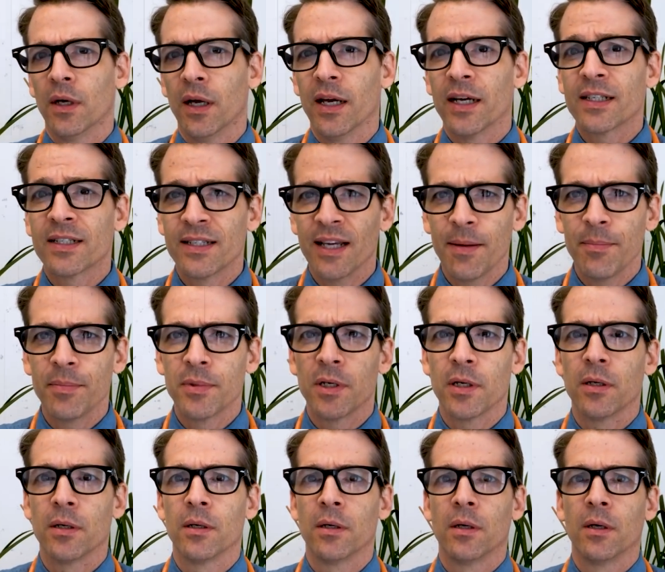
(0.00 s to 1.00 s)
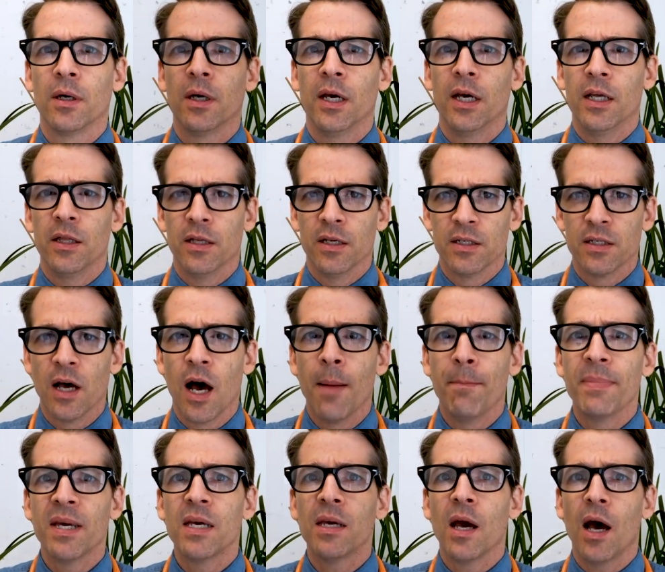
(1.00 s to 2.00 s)
except in the
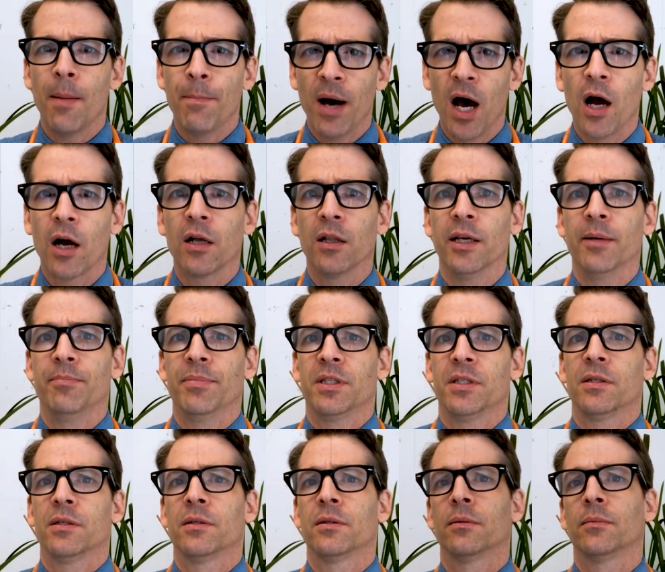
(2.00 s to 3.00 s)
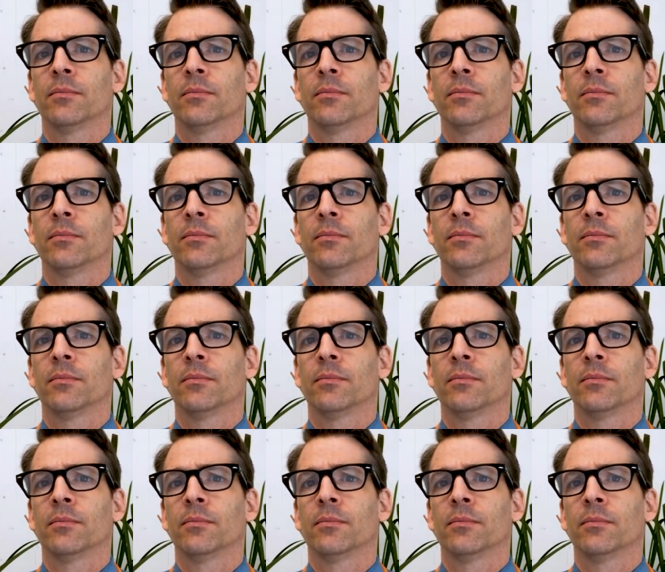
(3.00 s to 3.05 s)
zombie apocalypse.